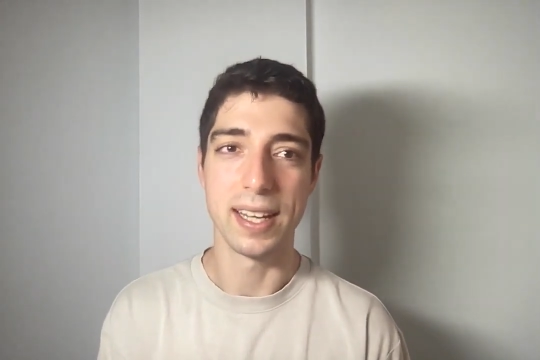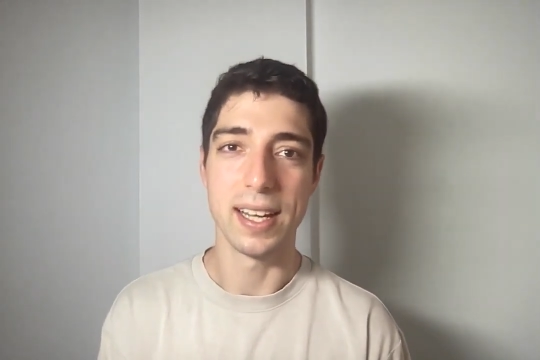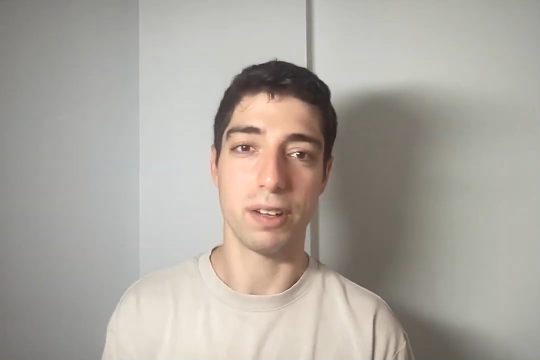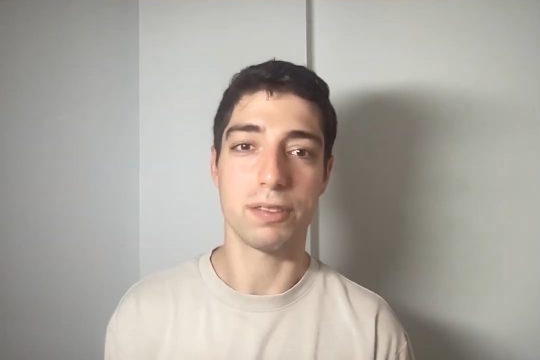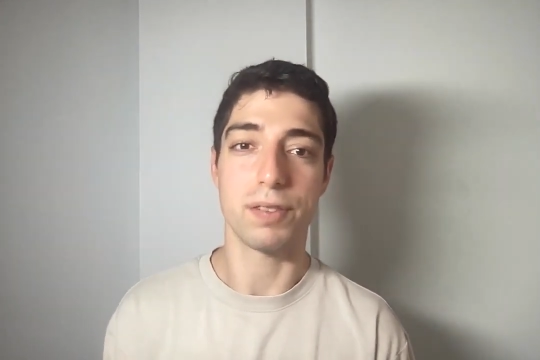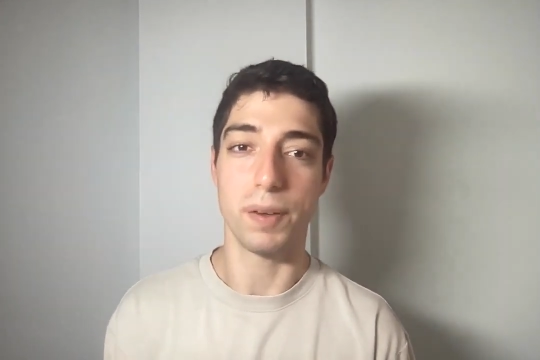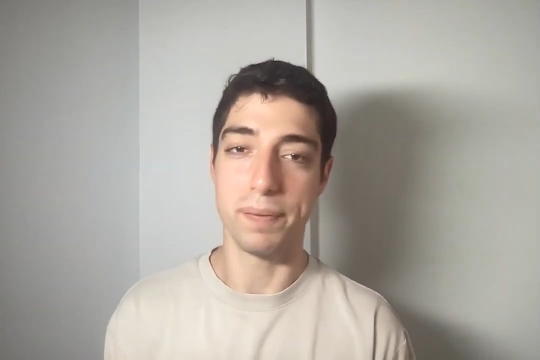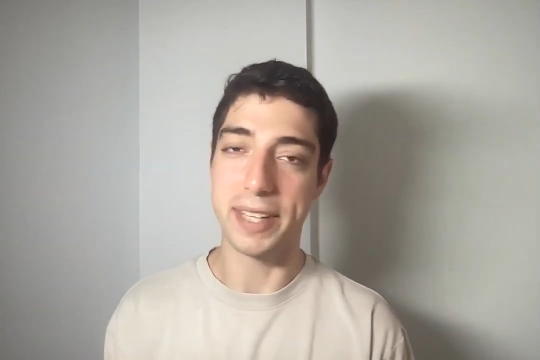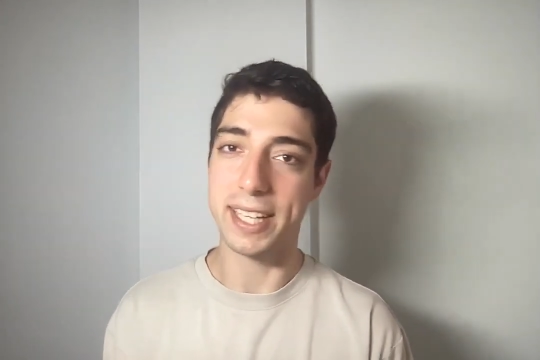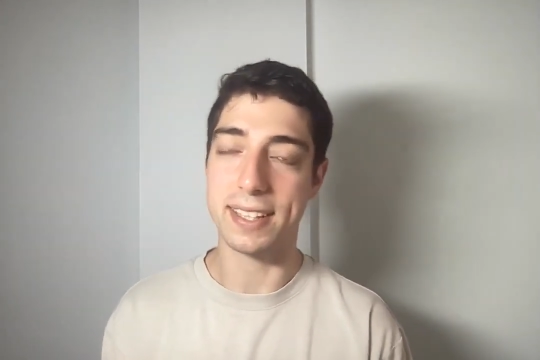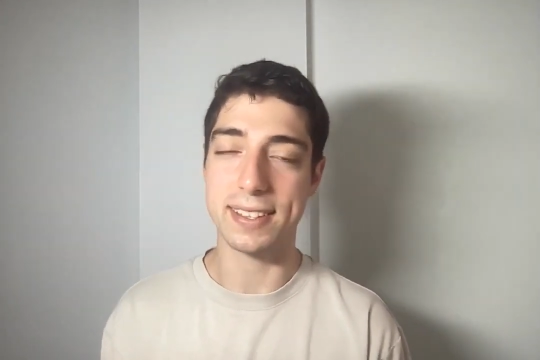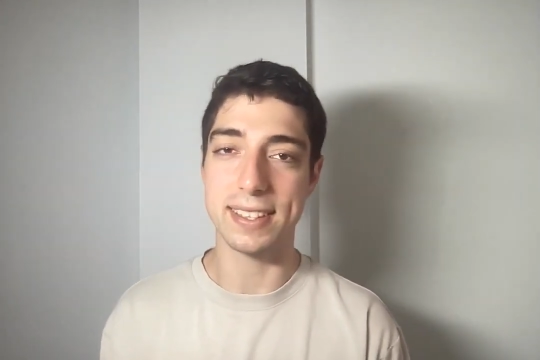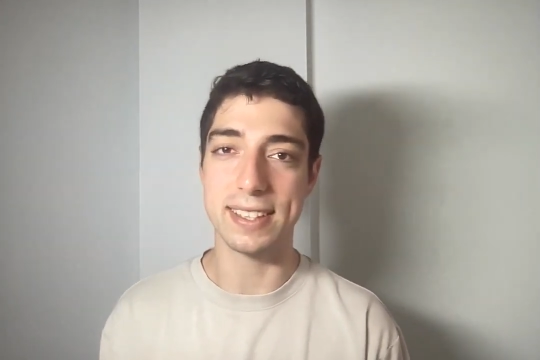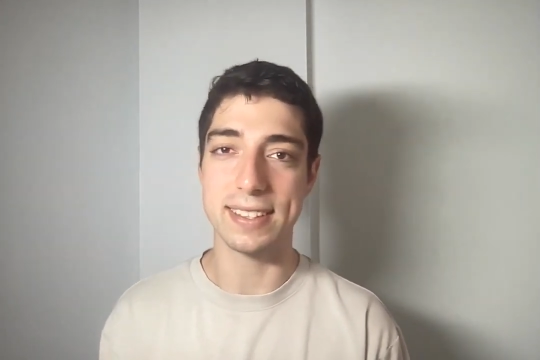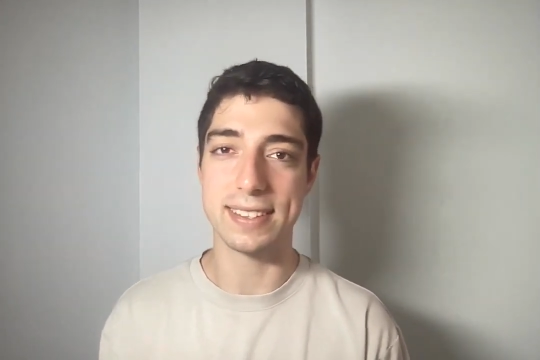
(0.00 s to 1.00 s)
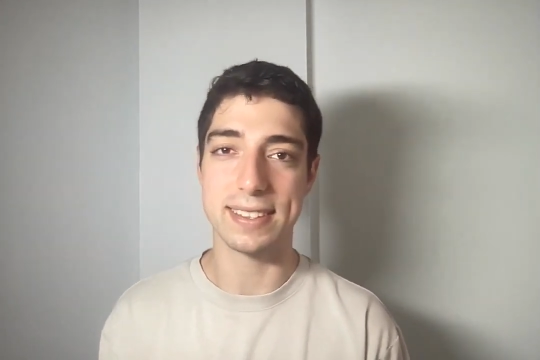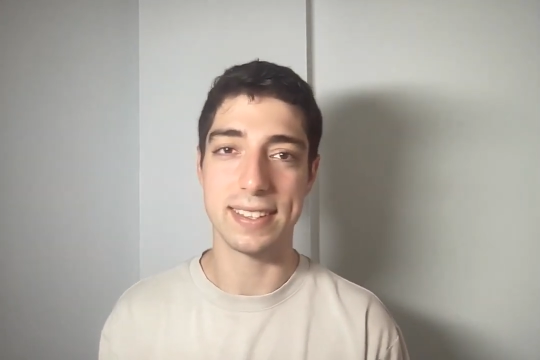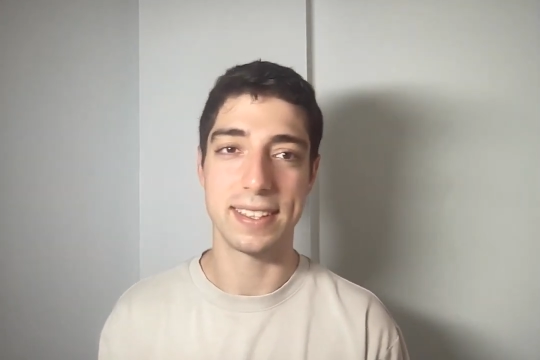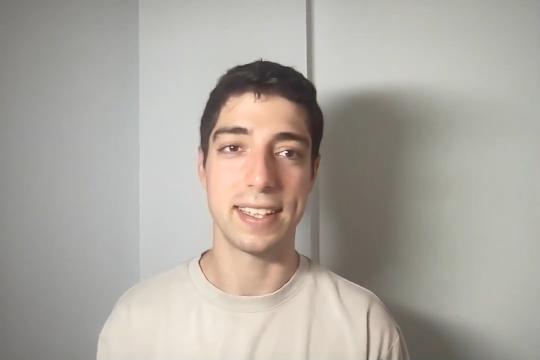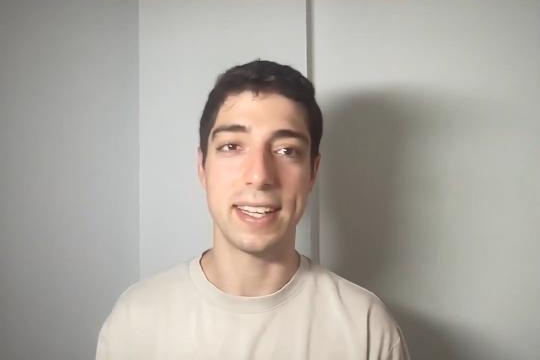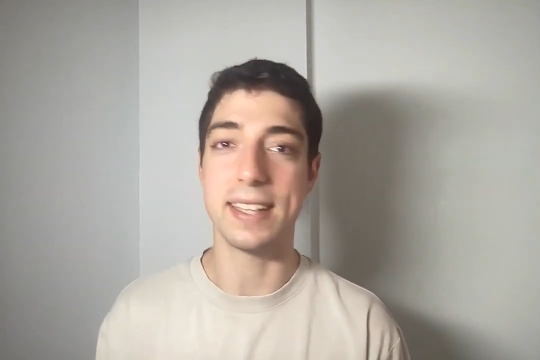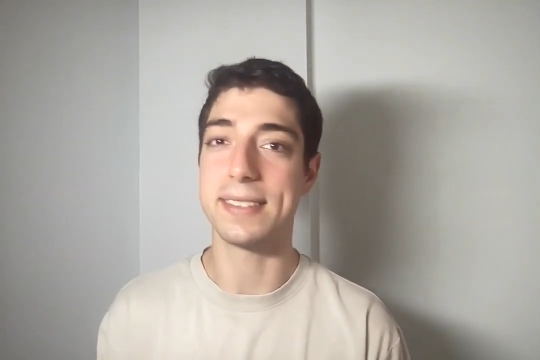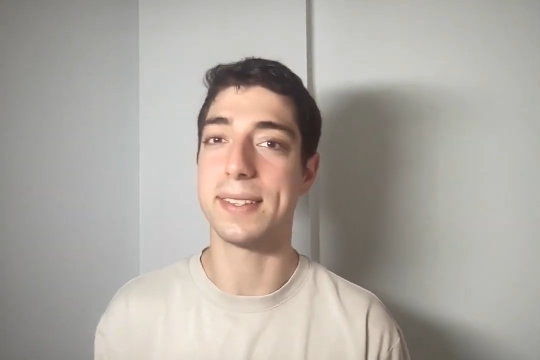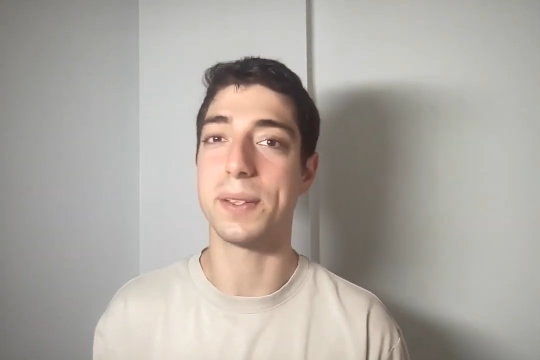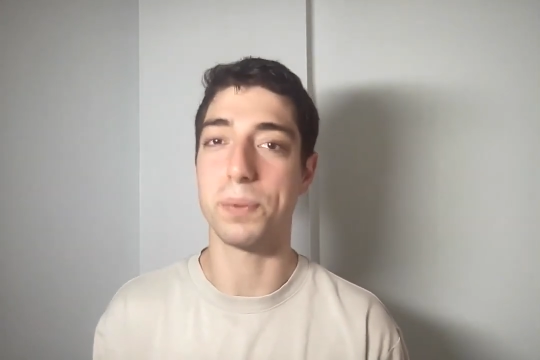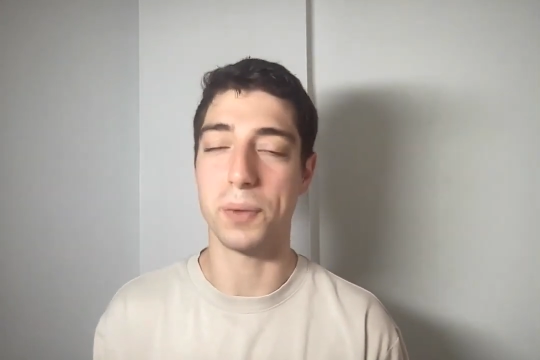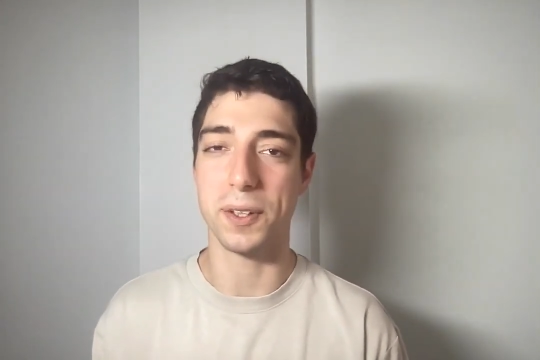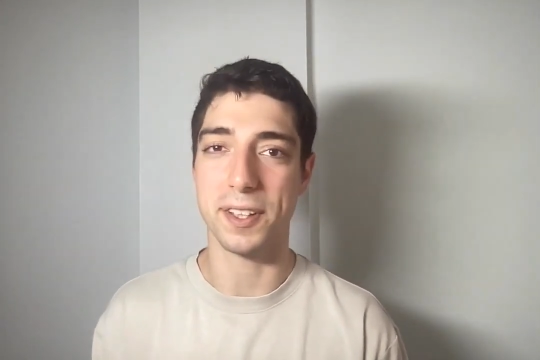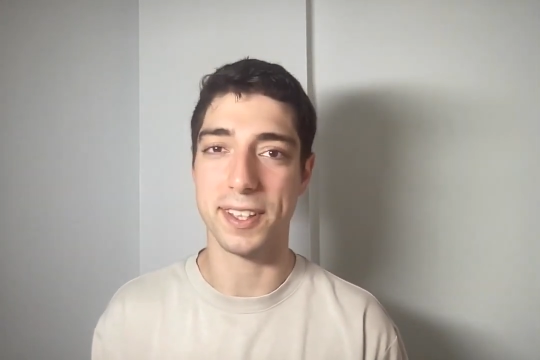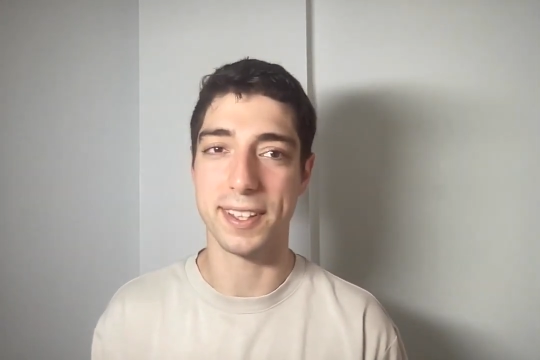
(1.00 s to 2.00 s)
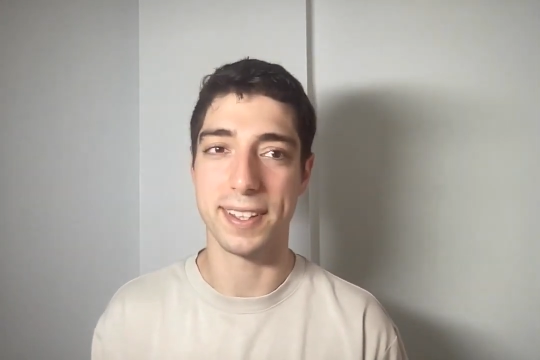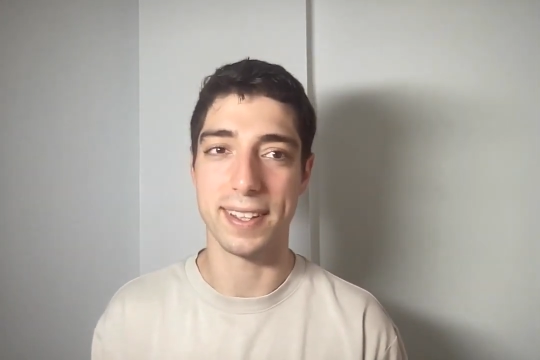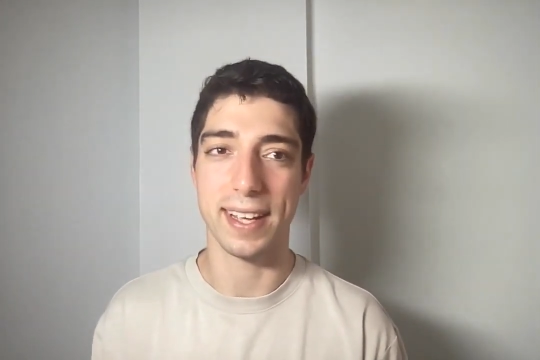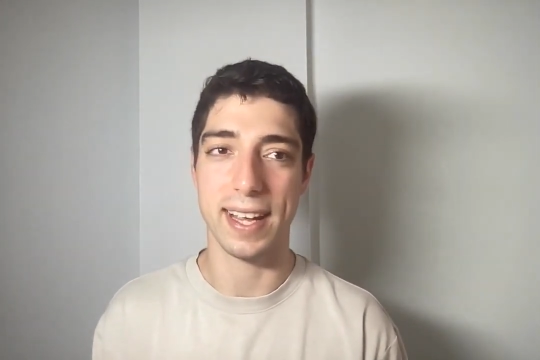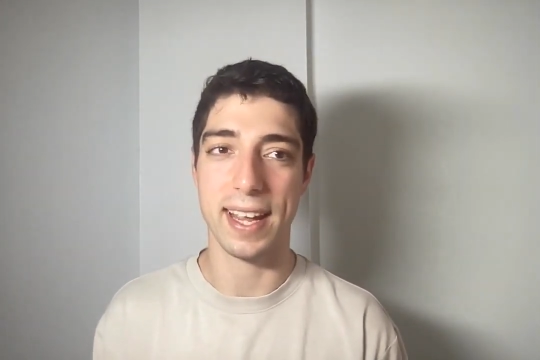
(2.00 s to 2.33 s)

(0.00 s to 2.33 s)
For me, at least, it didn't work.